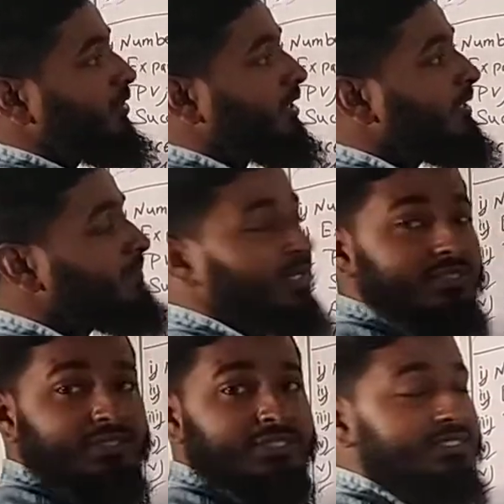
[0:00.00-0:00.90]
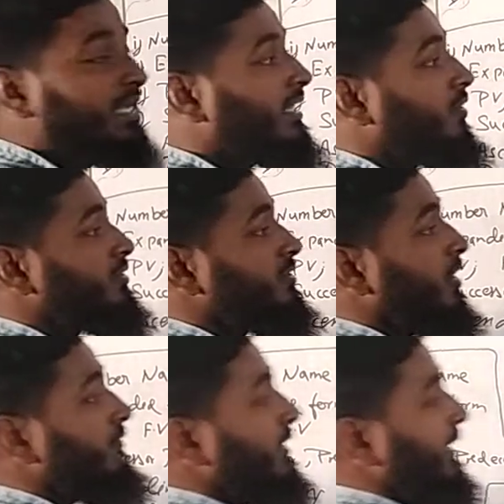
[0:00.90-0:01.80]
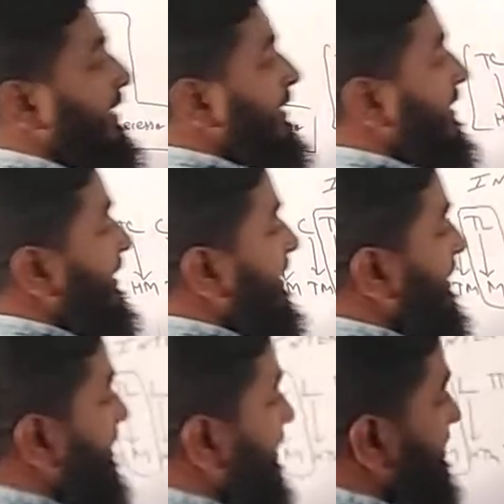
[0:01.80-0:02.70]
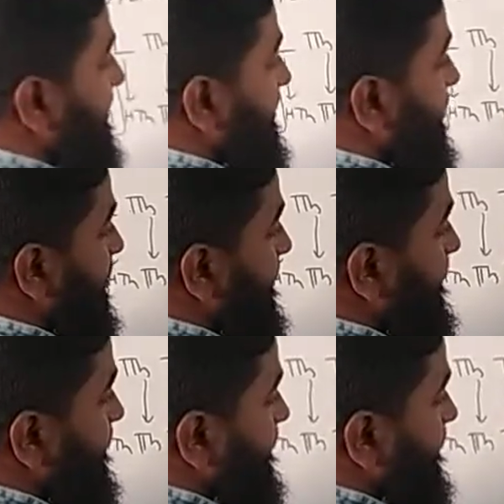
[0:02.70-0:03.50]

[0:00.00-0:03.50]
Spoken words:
Okay. This is analogy of Indian and international system.